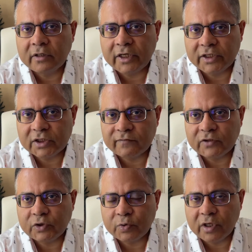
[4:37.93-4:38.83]
test
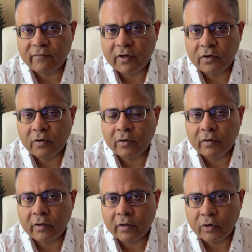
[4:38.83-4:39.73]
which you give in your
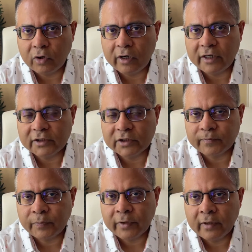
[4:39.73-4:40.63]
college
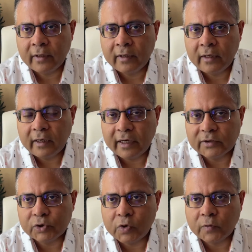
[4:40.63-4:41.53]
and
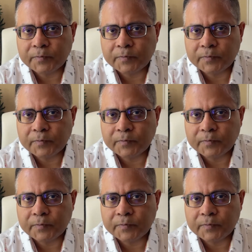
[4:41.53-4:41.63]
so